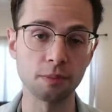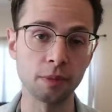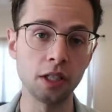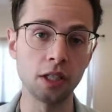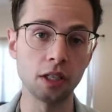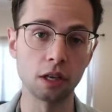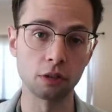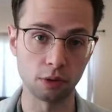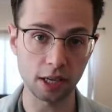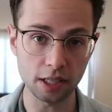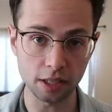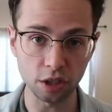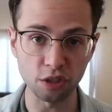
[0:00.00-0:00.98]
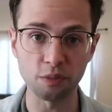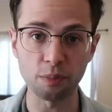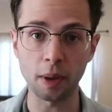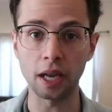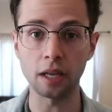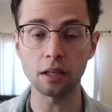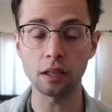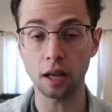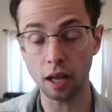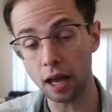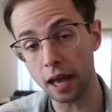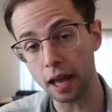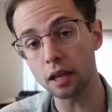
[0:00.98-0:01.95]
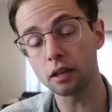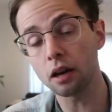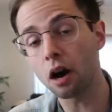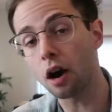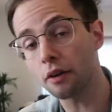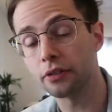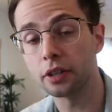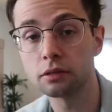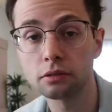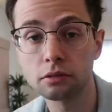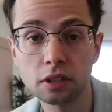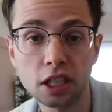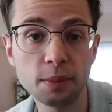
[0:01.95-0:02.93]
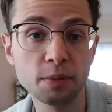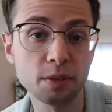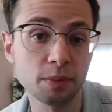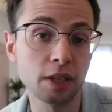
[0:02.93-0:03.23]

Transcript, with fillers: me a great deal of pain and often keeps